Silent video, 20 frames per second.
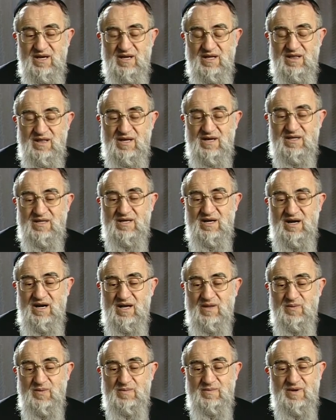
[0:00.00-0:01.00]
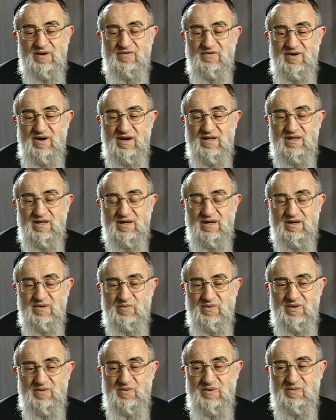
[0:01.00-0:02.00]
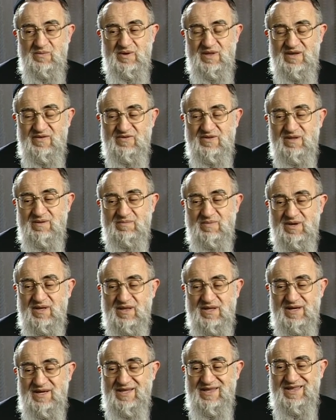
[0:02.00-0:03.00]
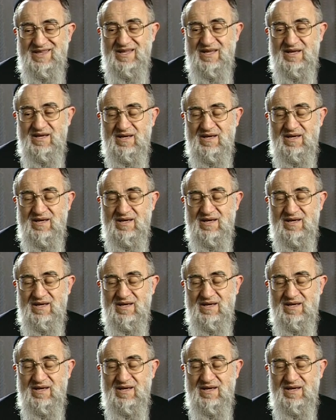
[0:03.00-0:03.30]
Later on, when my father, when we lived in Berlin,